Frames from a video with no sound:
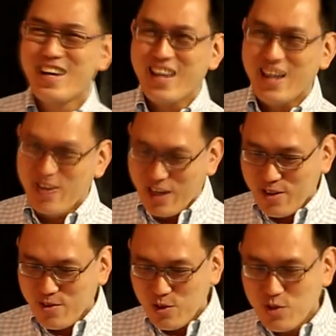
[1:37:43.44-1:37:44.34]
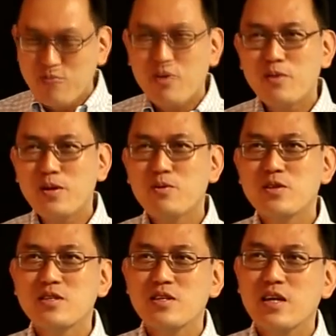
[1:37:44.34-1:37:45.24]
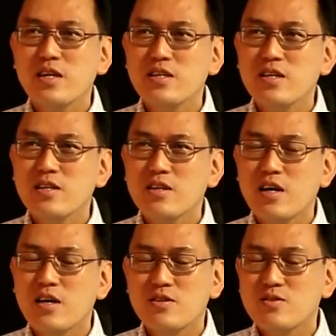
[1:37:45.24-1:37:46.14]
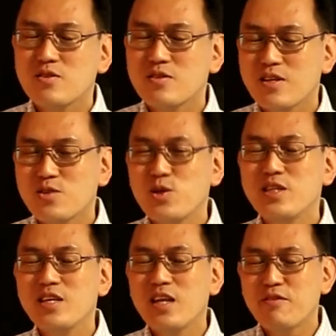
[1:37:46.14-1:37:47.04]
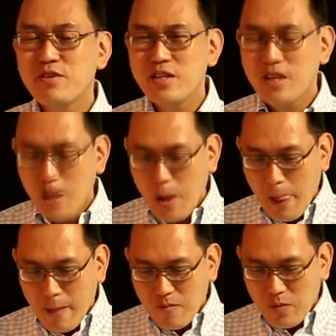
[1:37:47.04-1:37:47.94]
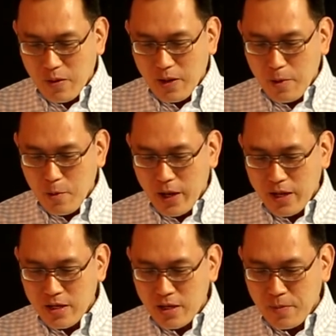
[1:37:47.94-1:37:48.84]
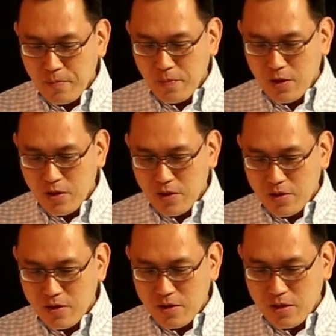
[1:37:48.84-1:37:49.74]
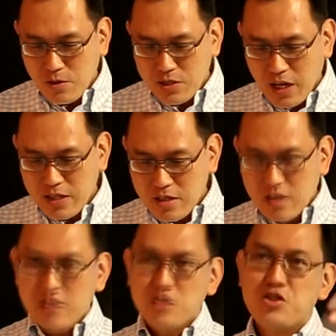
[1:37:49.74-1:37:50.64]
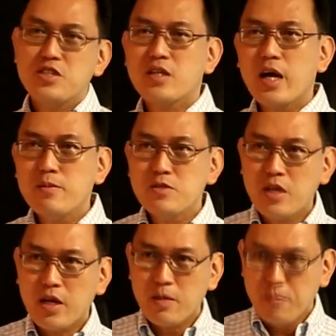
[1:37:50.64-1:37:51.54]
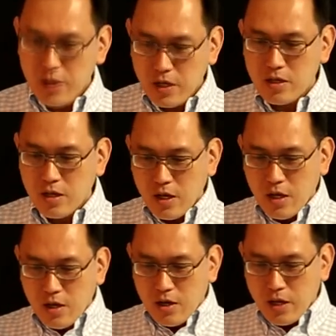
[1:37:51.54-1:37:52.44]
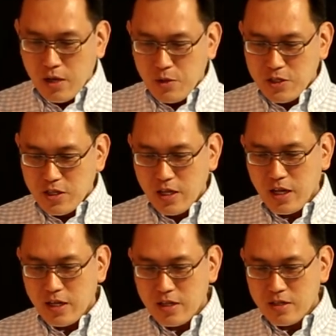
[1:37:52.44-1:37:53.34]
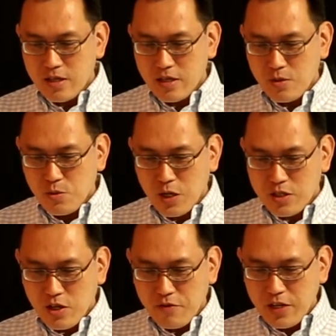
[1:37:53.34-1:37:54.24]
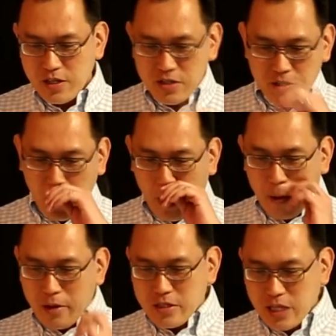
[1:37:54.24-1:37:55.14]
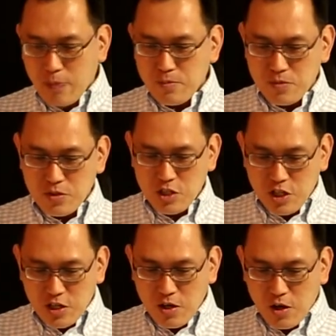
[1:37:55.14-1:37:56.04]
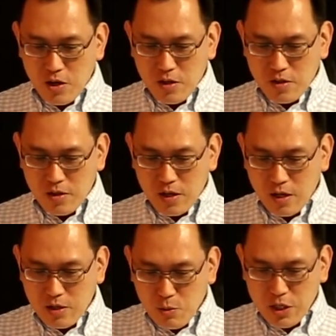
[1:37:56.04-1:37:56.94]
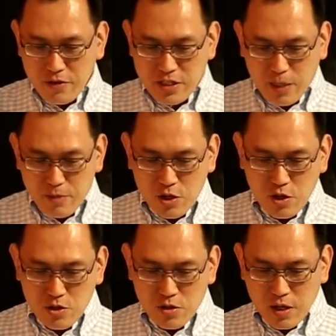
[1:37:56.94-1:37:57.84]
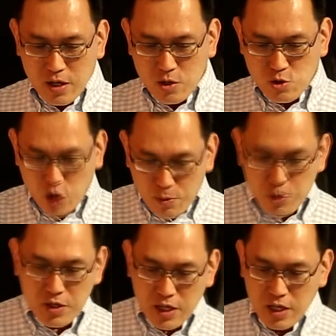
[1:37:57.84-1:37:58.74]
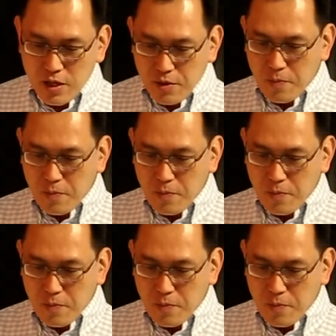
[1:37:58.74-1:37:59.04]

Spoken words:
Okay, I wrote to the forum, that was in 2011, okay, when, there was an article in the Straits Times that appeared, okay, which said that the works of this sculpture called, the work of this sculptor called Chua Boon Ki,